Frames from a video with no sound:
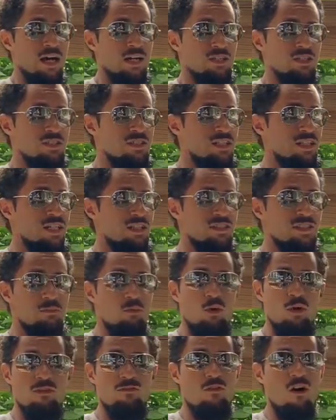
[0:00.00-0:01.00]
just to get some
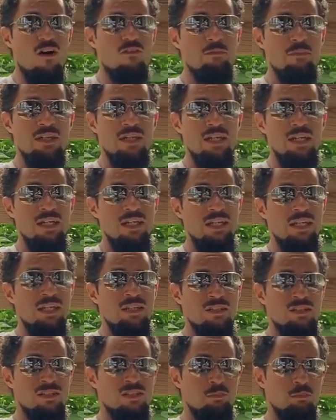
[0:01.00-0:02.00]
more involvement in it
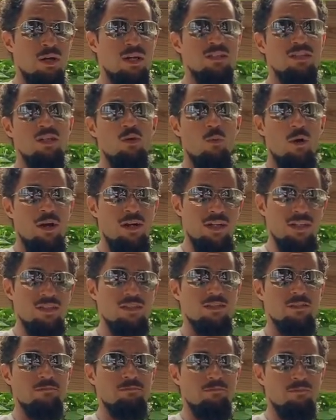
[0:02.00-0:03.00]
and spread the
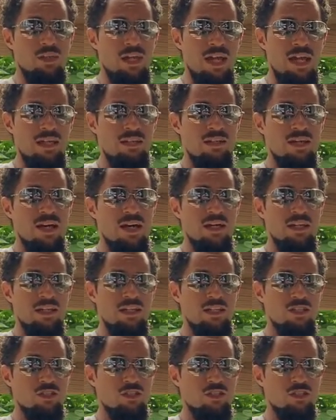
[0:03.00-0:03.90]
awareness and get